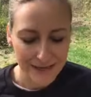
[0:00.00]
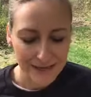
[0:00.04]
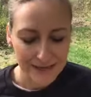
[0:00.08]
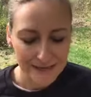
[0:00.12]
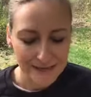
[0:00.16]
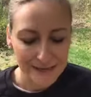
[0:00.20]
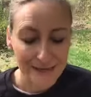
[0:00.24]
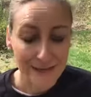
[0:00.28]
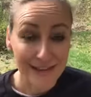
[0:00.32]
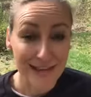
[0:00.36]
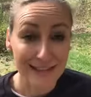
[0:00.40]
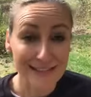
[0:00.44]

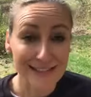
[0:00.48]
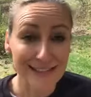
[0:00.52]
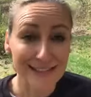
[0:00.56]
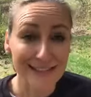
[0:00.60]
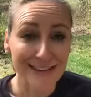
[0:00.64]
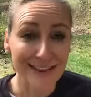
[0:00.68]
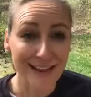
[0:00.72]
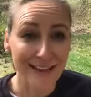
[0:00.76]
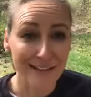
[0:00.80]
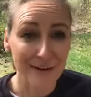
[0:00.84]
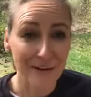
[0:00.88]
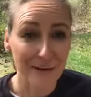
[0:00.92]
So that's
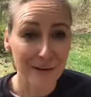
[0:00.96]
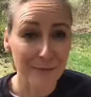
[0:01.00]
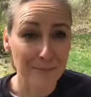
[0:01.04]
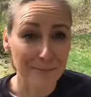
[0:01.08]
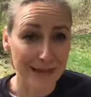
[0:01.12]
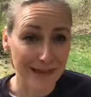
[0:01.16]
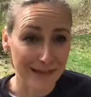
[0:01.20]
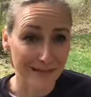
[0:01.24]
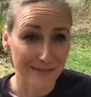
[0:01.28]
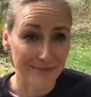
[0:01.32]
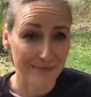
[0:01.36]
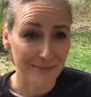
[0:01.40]
another
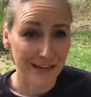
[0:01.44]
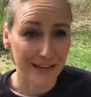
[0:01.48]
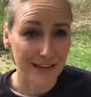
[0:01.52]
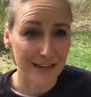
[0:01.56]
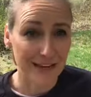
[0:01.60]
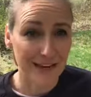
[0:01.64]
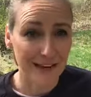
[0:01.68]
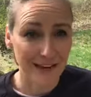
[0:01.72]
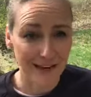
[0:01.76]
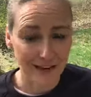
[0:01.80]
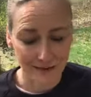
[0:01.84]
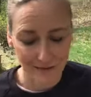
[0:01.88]
benefit
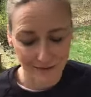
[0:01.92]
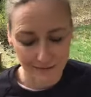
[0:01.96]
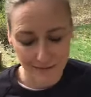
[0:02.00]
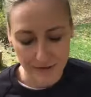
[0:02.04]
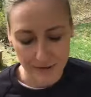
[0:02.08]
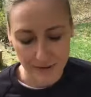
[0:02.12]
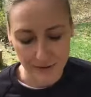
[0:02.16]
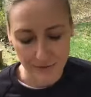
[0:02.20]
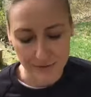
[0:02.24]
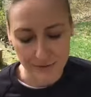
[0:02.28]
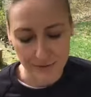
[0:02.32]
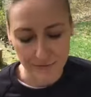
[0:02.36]
of the
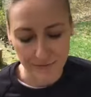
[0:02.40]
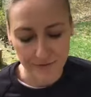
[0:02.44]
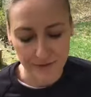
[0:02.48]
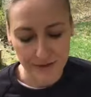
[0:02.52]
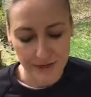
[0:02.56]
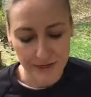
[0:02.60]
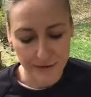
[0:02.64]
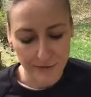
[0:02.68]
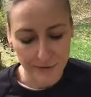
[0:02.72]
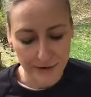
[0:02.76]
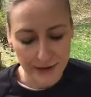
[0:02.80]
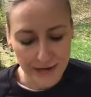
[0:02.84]
YouTube
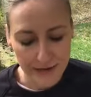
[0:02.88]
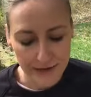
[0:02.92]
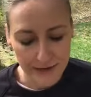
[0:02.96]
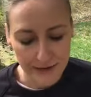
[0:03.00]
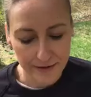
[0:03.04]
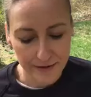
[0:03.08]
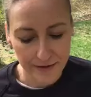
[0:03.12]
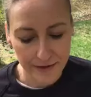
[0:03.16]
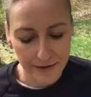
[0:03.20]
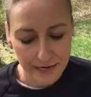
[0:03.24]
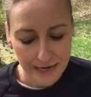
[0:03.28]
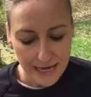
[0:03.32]
video
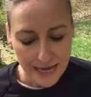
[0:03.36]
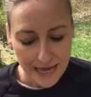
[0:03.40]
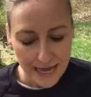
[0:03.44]
editor.